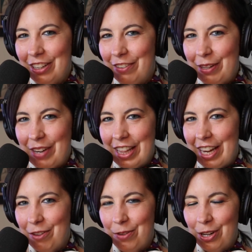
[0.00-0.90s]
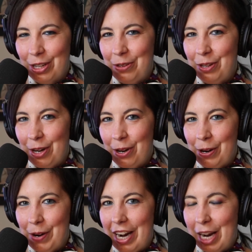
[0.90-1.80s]
Living by the F Word, you
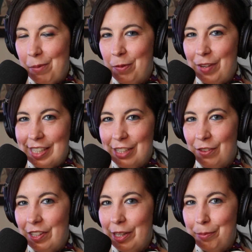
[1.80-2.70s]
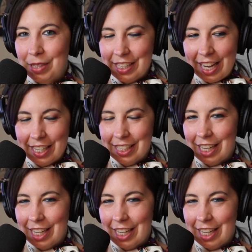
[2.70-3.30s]
know I am festival obsessed.